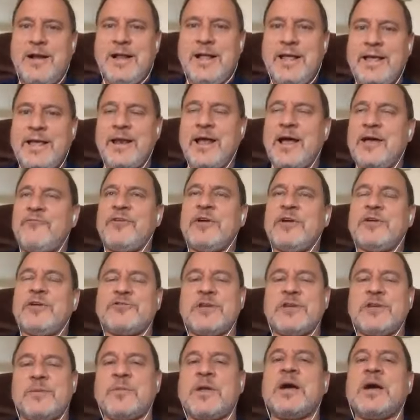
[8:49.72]
and I felt
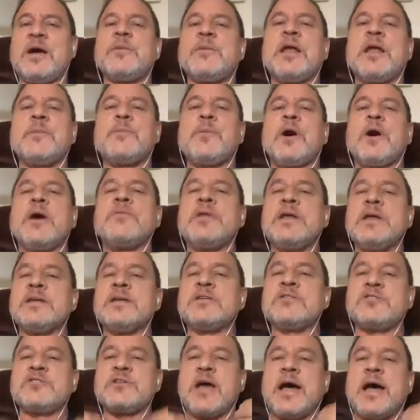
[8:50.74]
something coming up on the
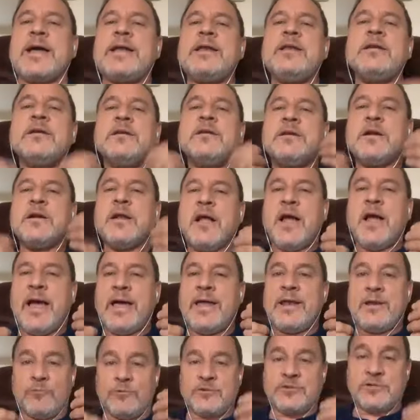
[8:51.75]
inside.
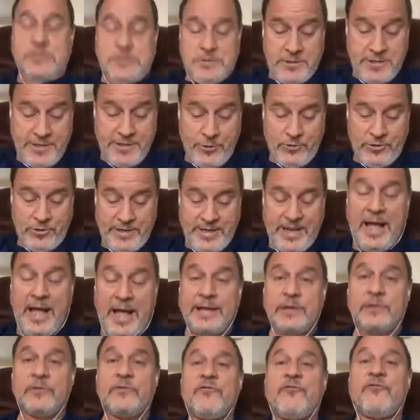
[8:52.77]
And it was literally, I
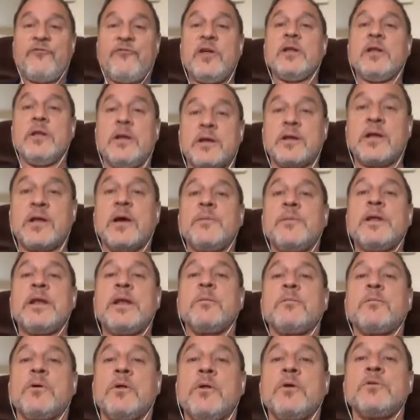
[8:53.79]
could feel it coming
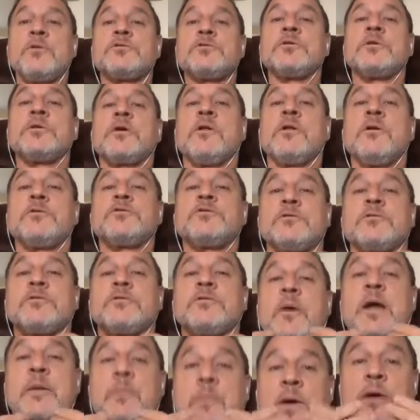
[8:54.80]
up closer and closer to
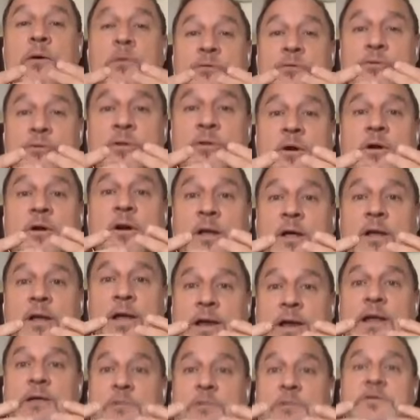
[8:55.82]
my mouth.
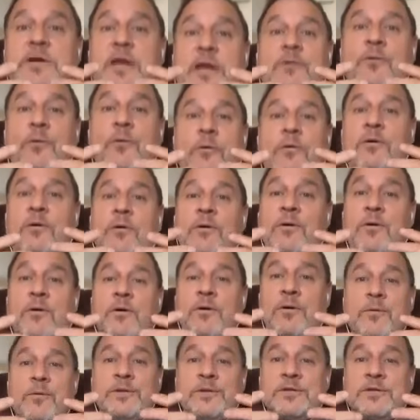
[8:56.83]
And I was like,
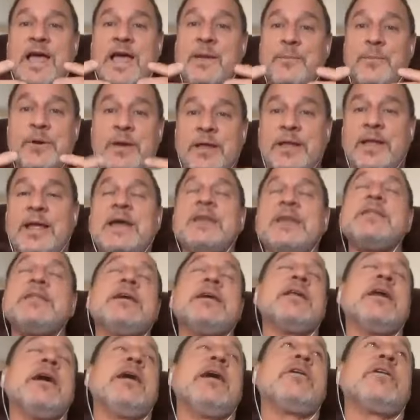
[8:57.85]
whoa, what's happening? And
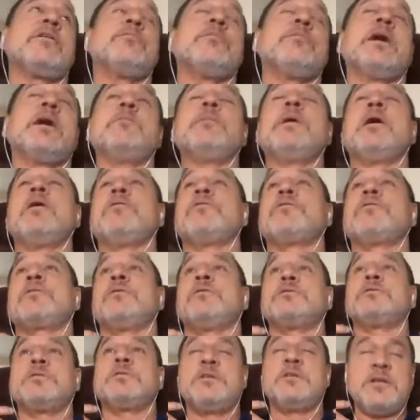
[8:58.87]
then out of my mouth
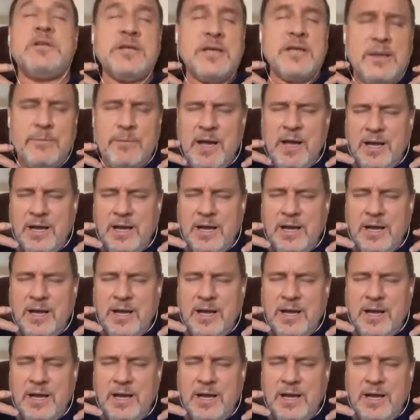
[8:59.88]
goes, and